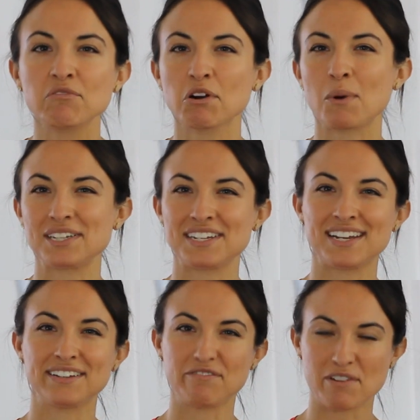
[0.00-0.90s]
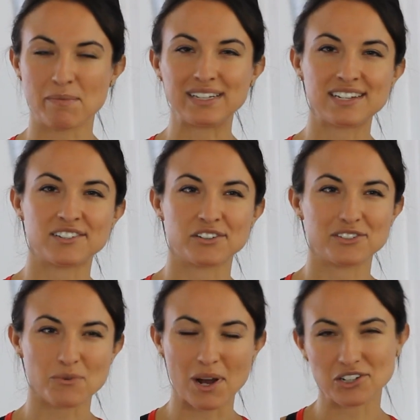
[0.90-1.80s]
requesting from my sister
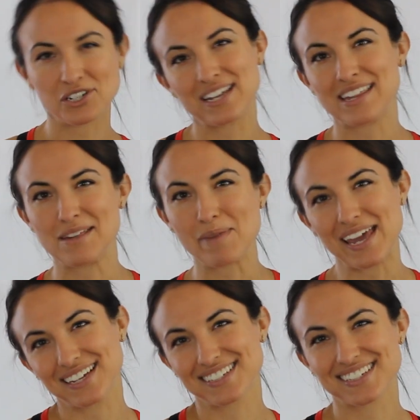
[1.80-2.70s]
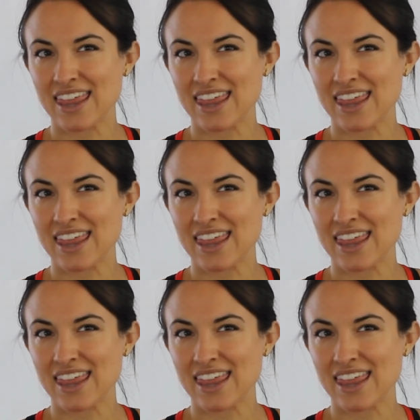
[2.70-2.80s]
to watch Nikki Lee Bakes,